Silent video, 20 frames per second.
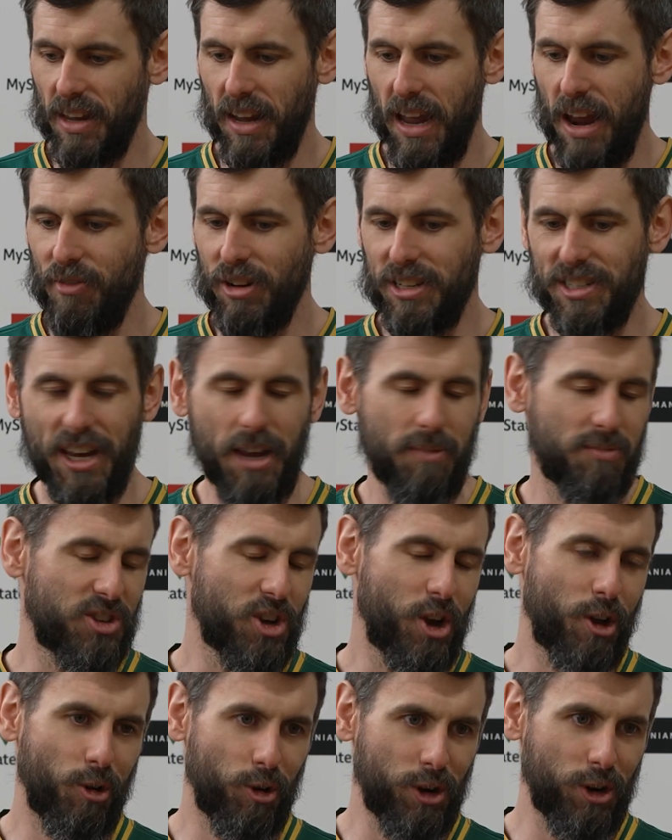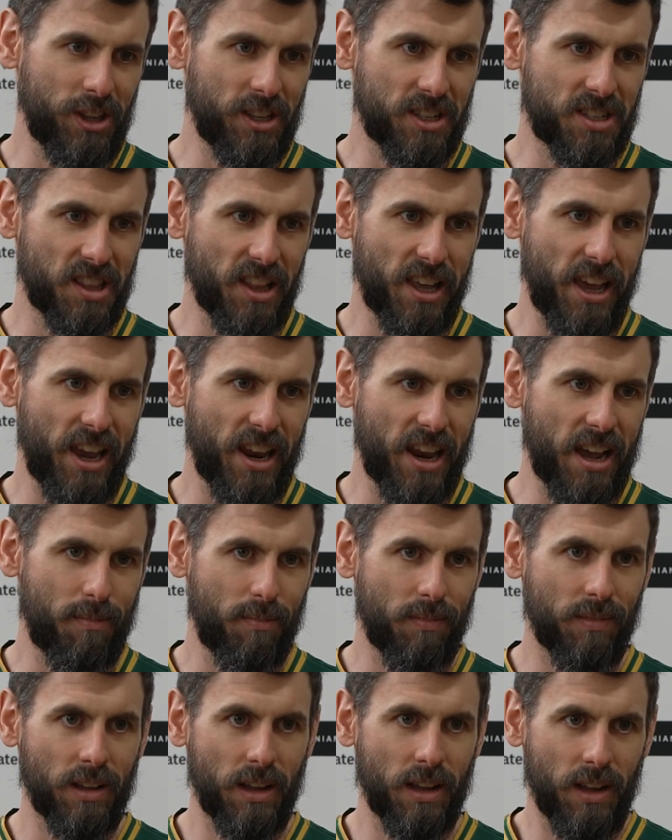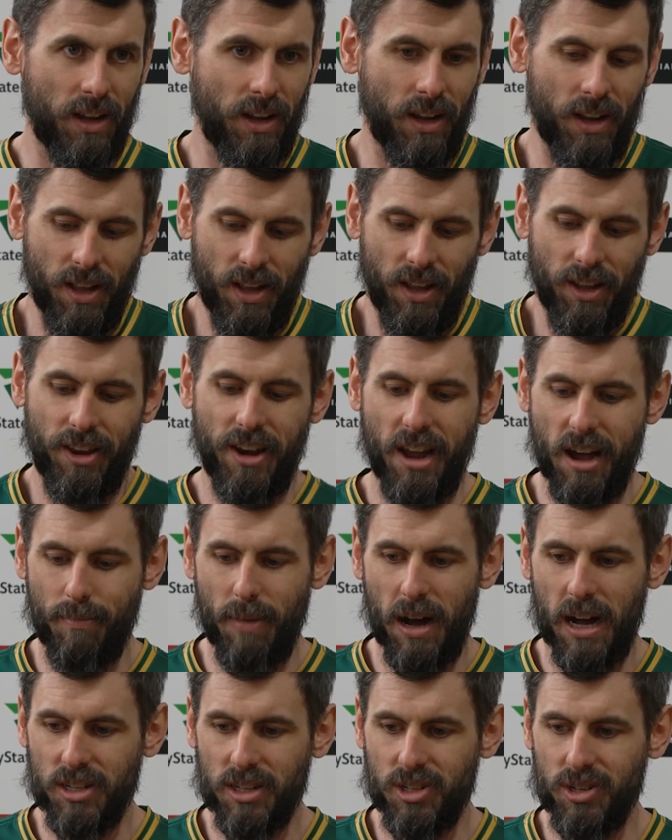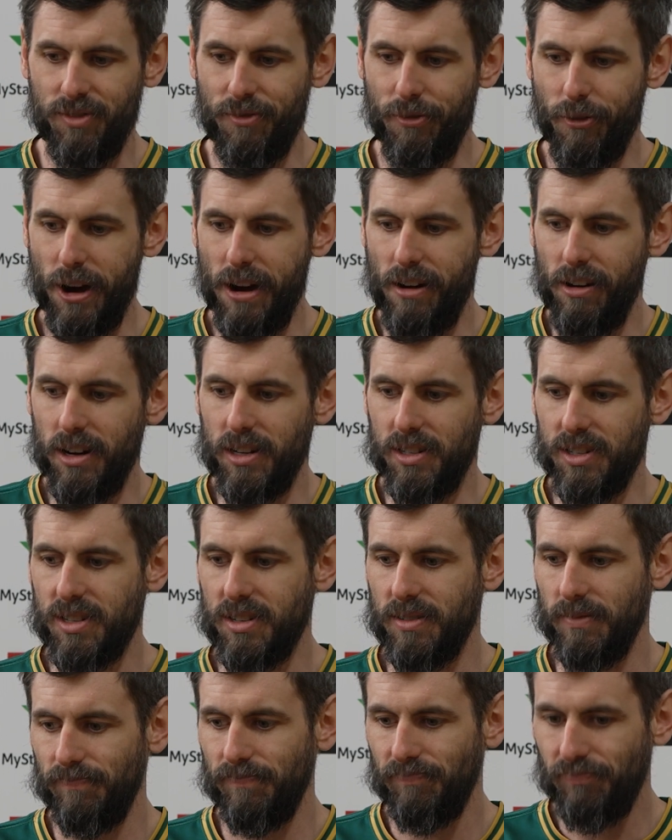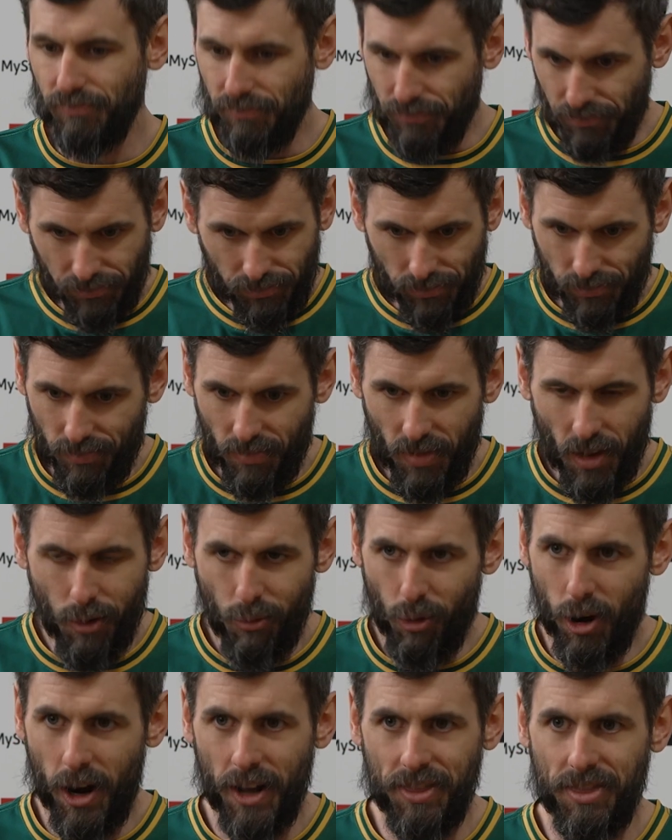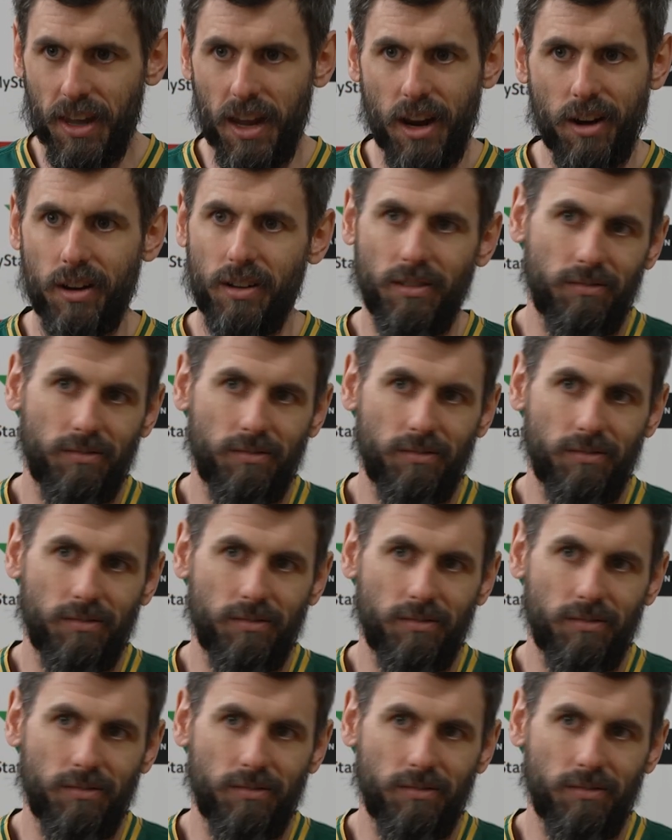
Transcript: Every team's so good in this league, and our margin for error is right there.